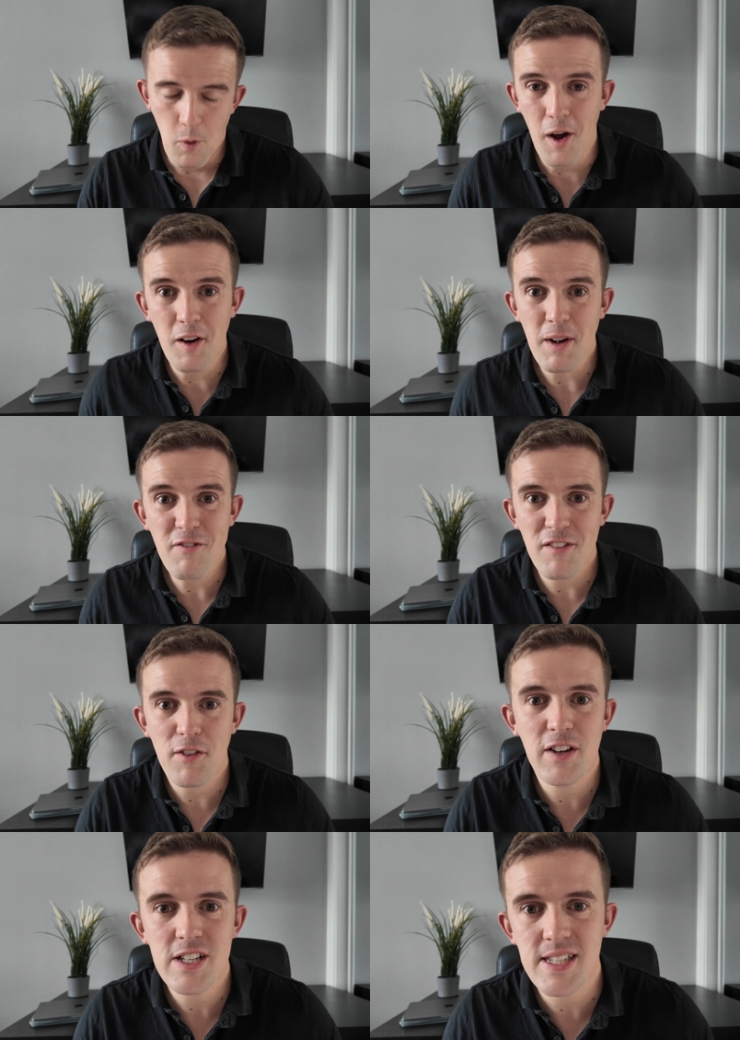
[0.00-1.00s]
one of my
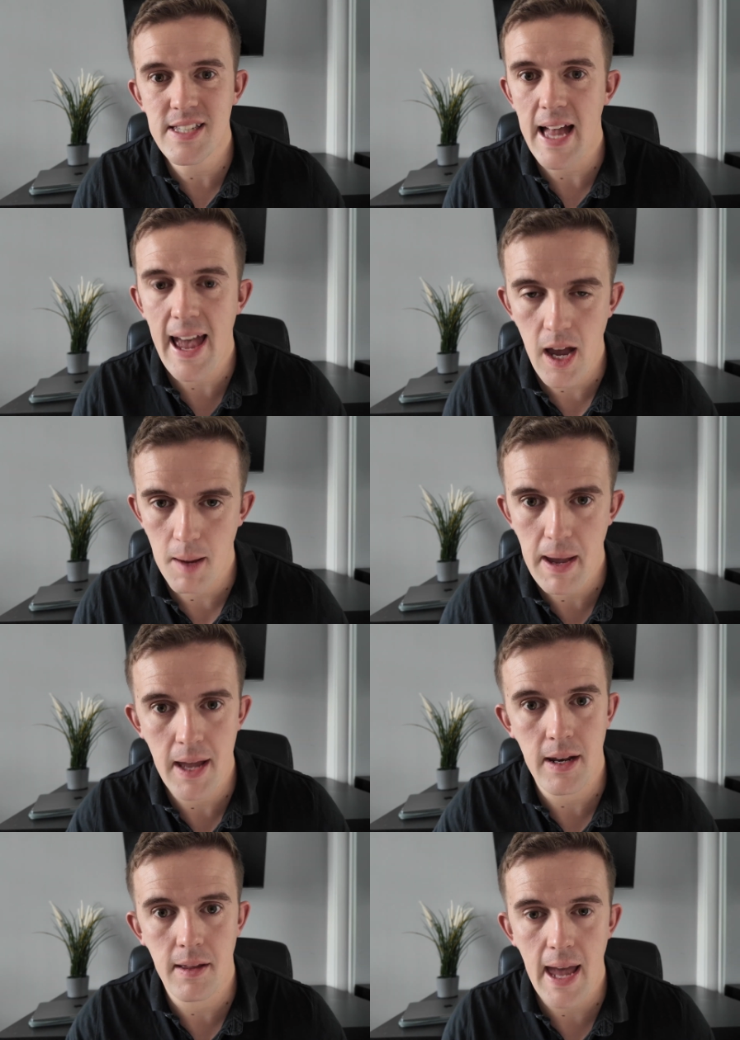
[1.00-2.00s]
favorite features is the AI
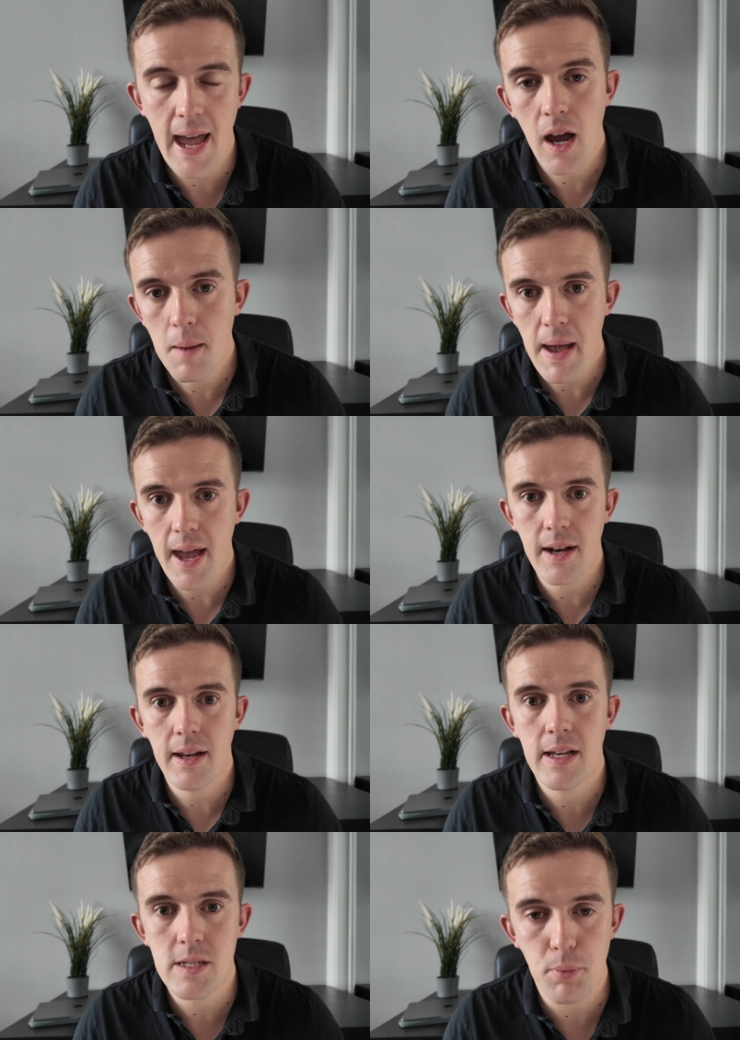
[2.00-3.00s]
pen. Now the AI pen
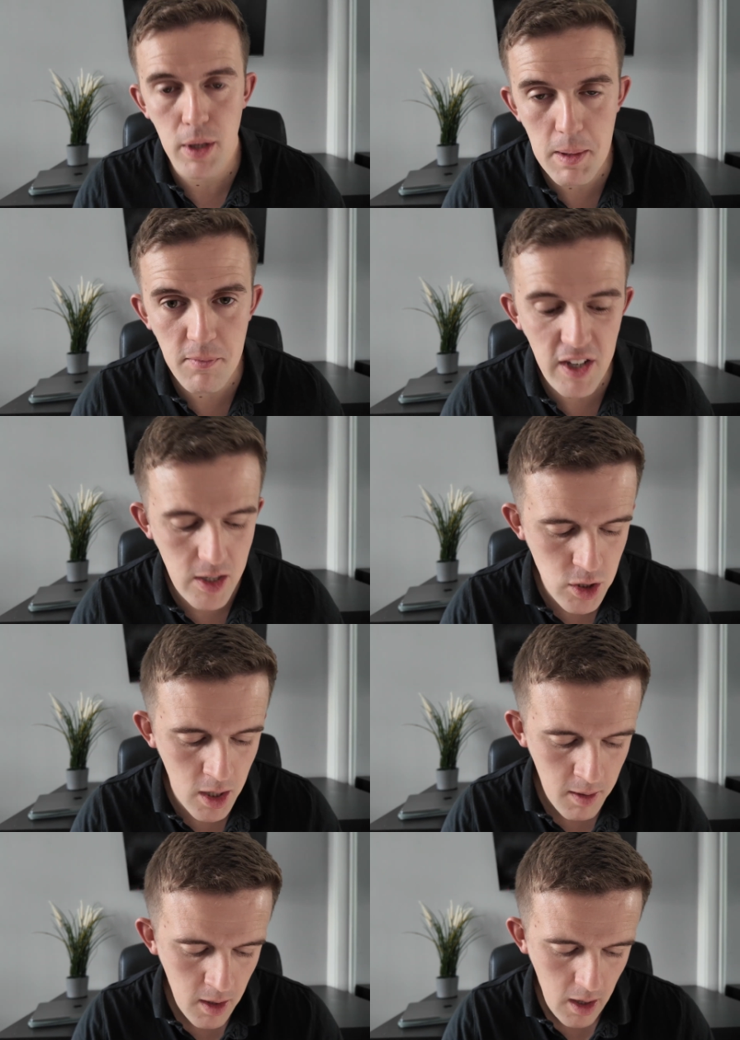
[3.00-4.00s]
is a premium
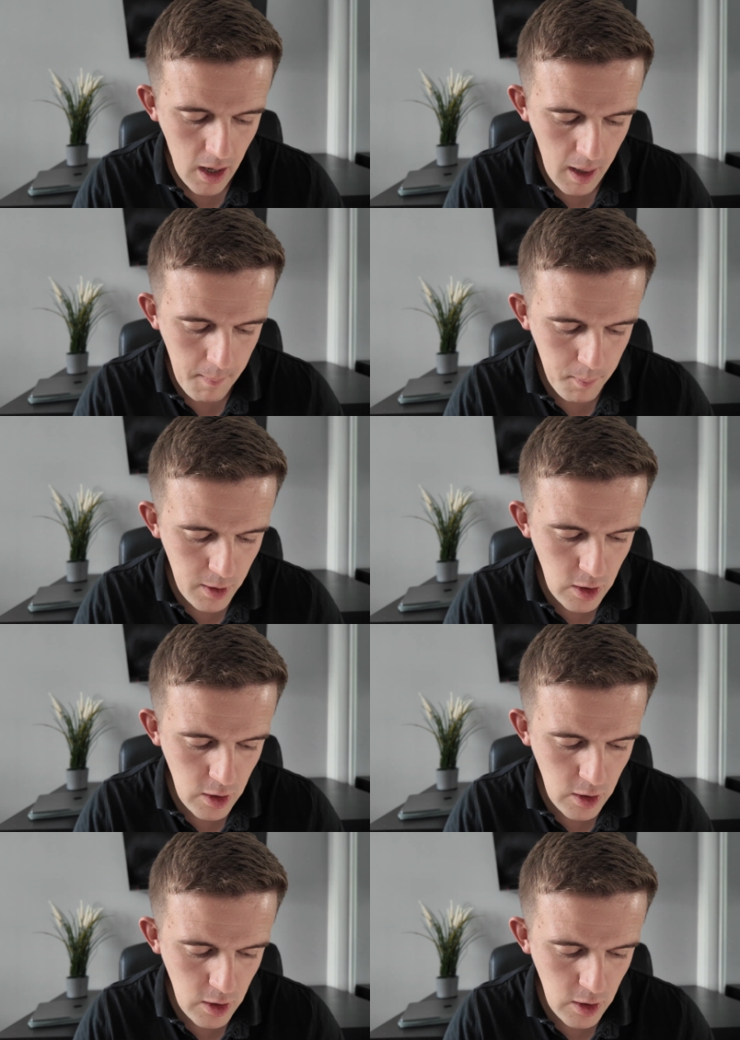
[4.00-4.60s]
feature. Um,